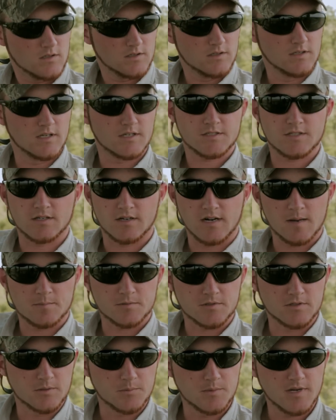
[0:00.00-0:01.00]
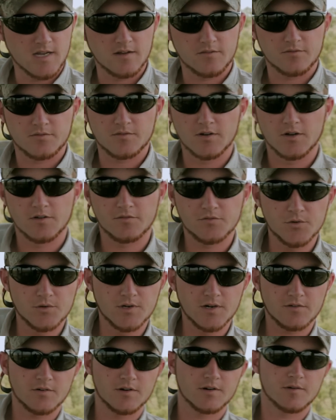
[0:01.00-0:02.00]
Yes, sir, absolutely. We have a few
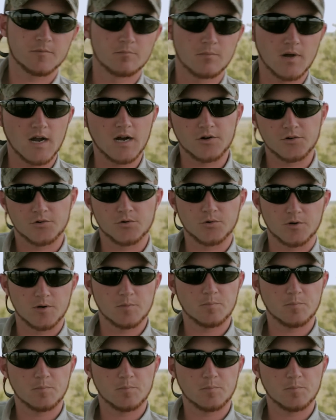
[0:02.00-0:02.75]
different migratory